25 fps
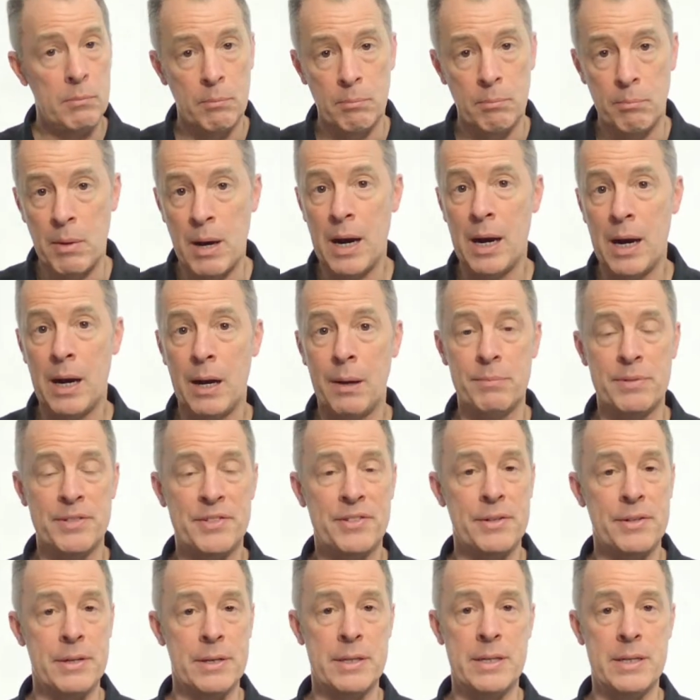
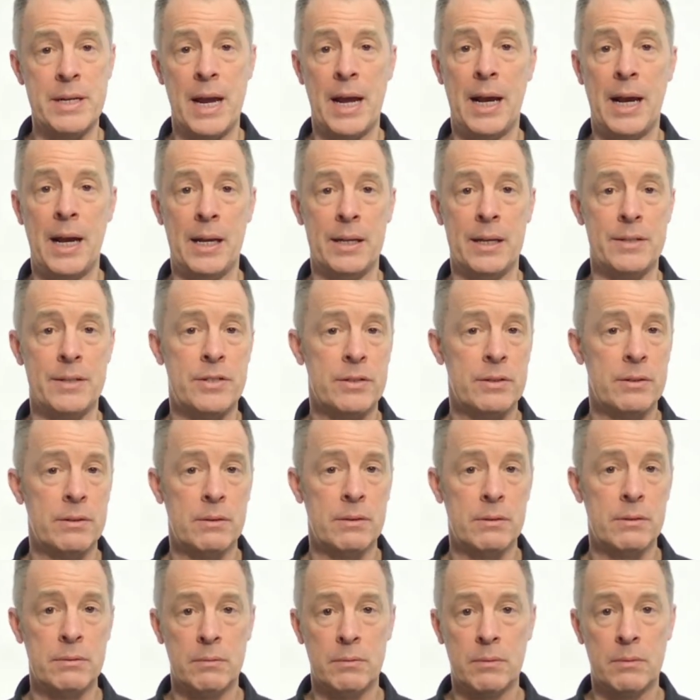Moms, dads,
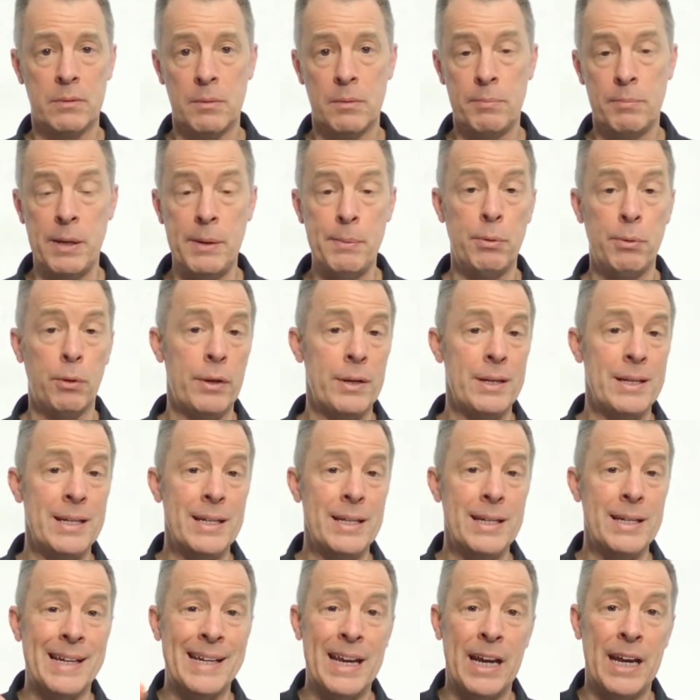people that
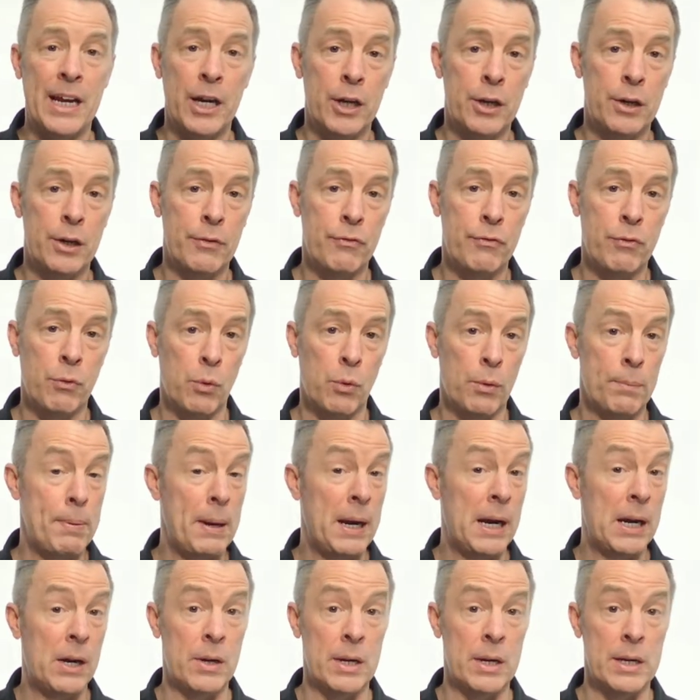need to care for
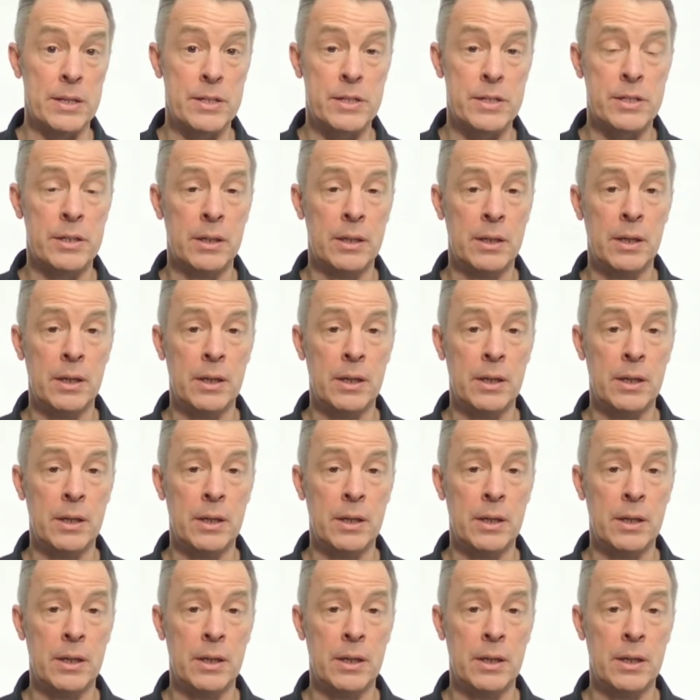parents,